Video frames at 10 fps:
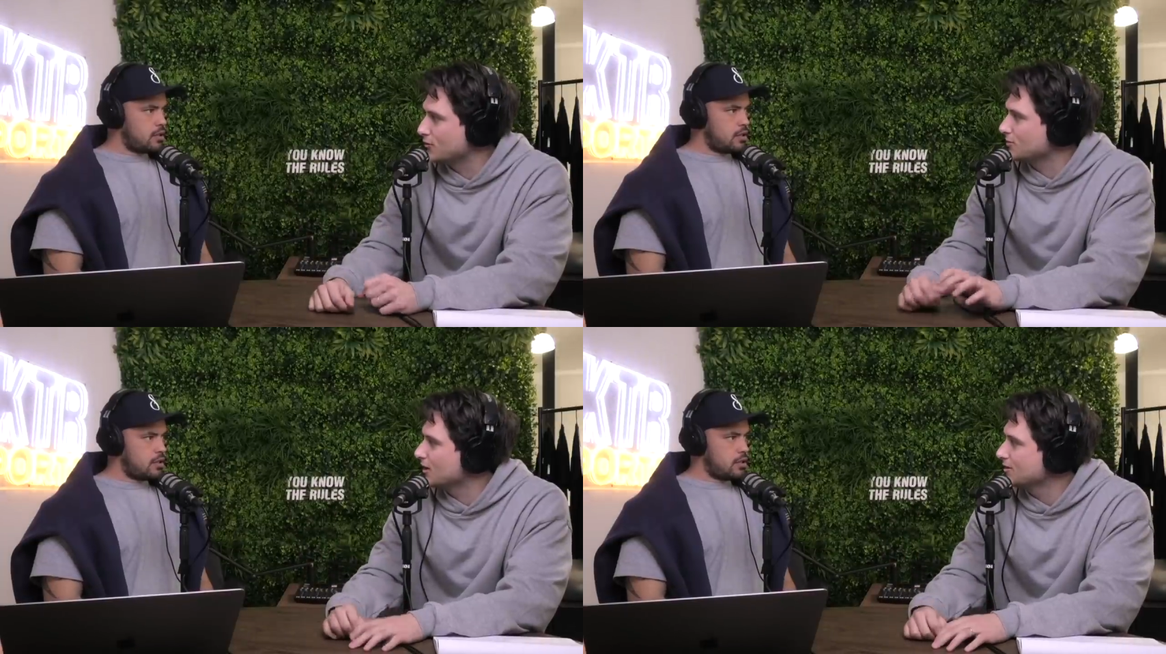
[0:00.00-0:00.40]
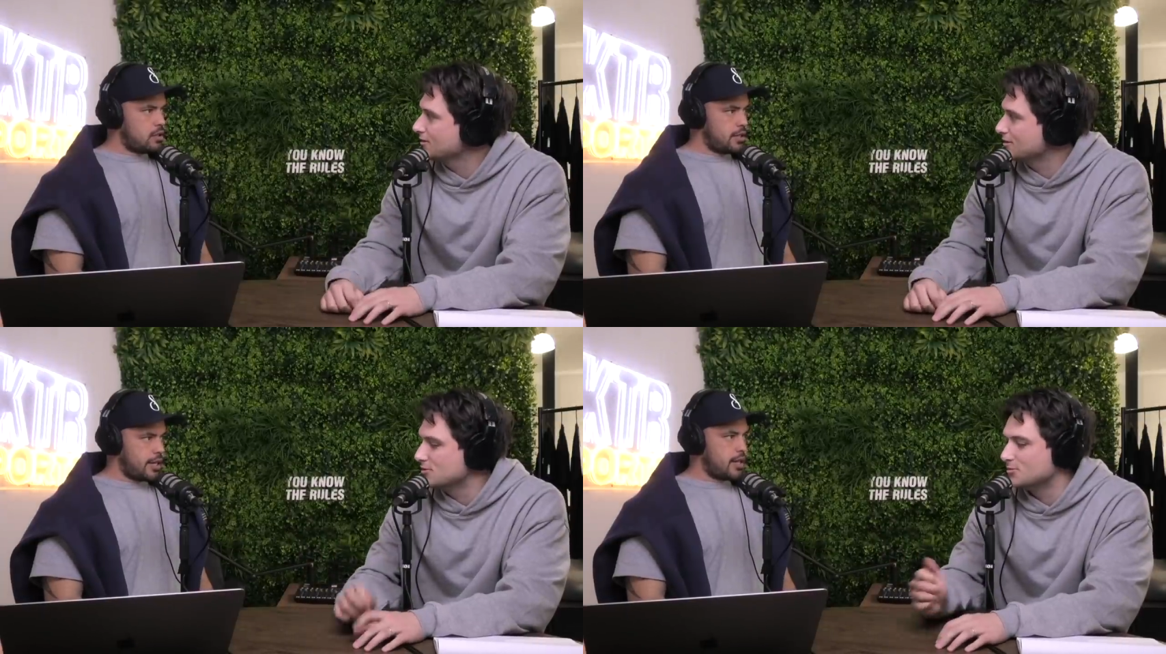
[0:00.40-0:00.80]
Speaker 1: coffee with
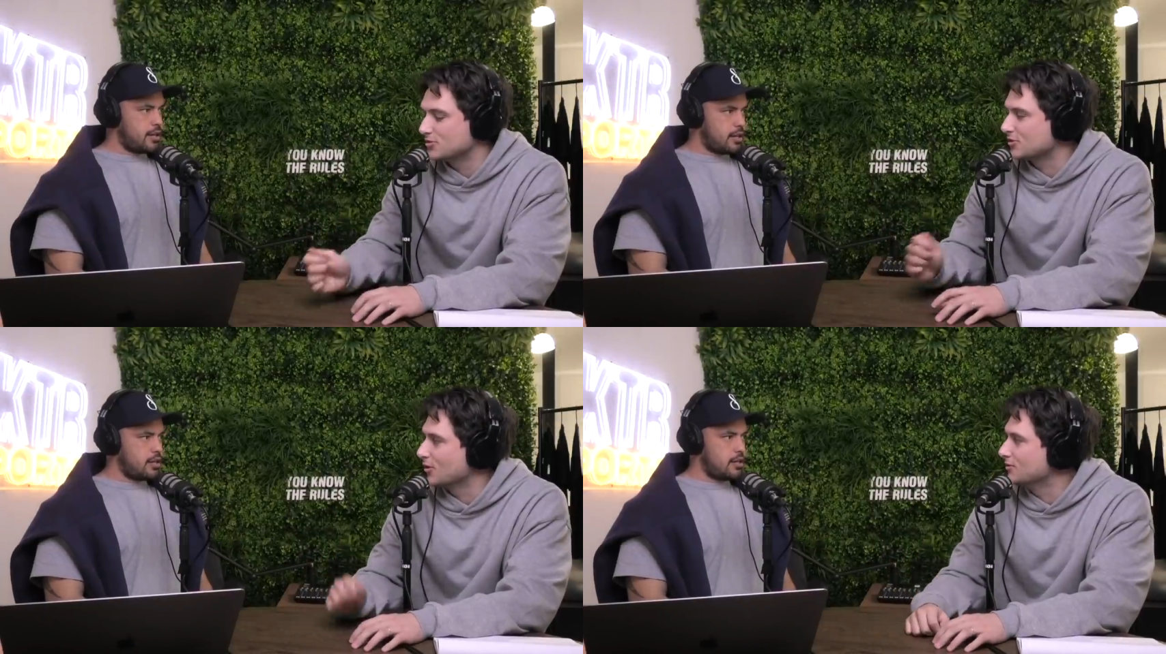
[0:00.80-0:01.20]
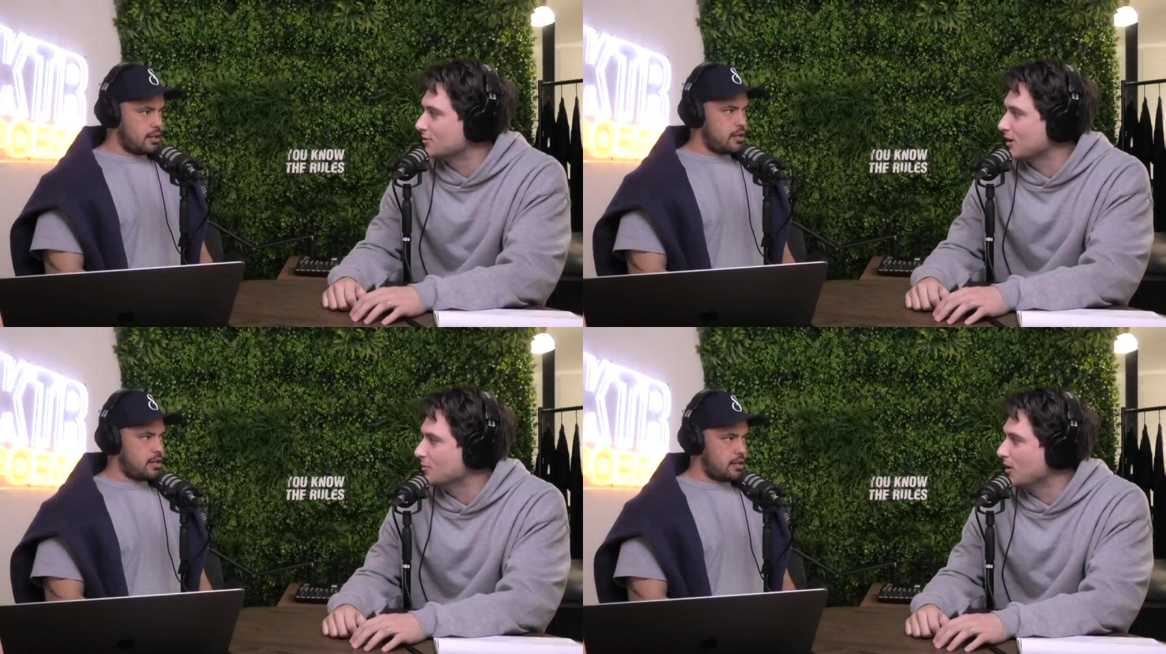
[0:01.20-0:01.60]
ice and you yeah. just go
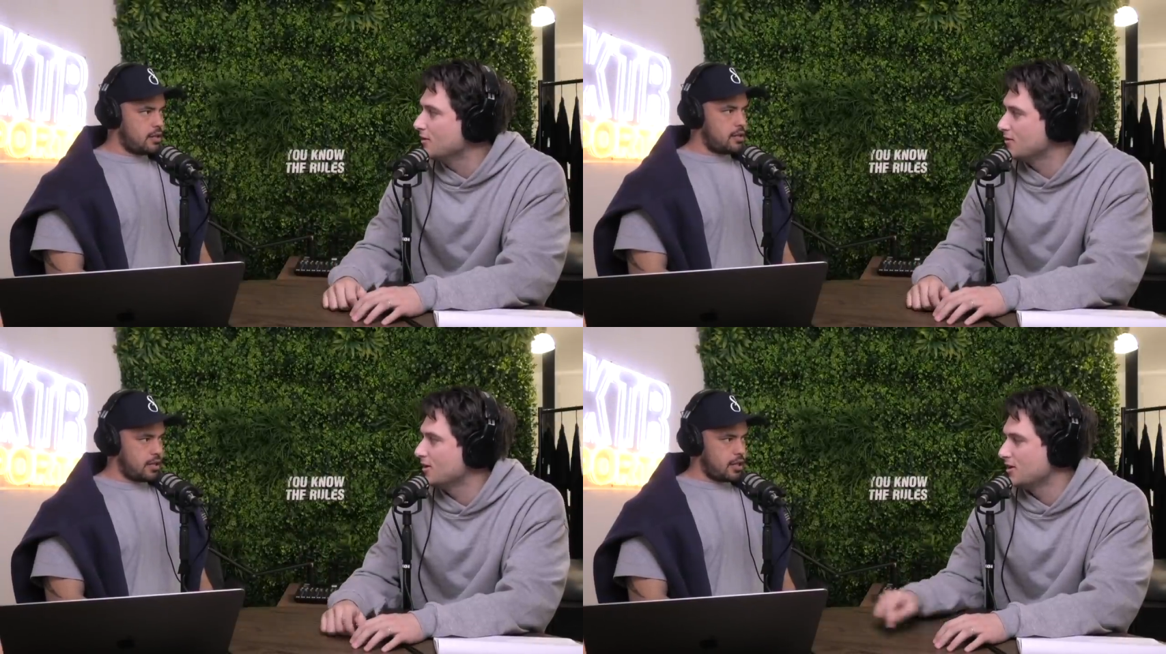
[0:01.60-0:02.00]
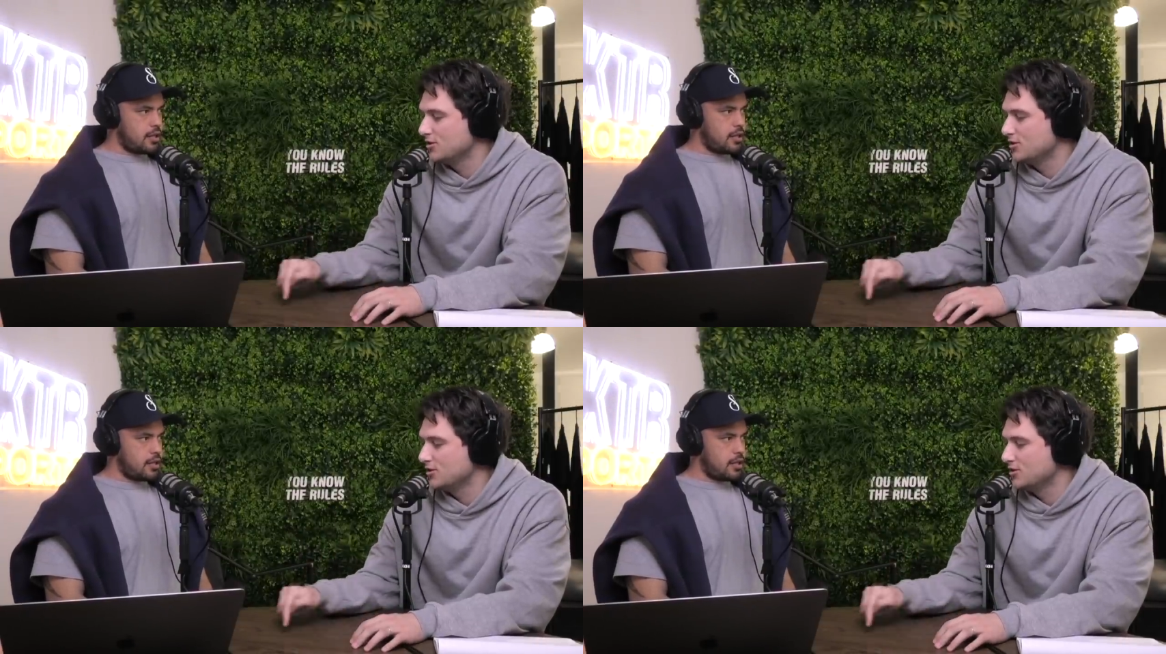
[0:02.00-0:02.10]
Instagram live?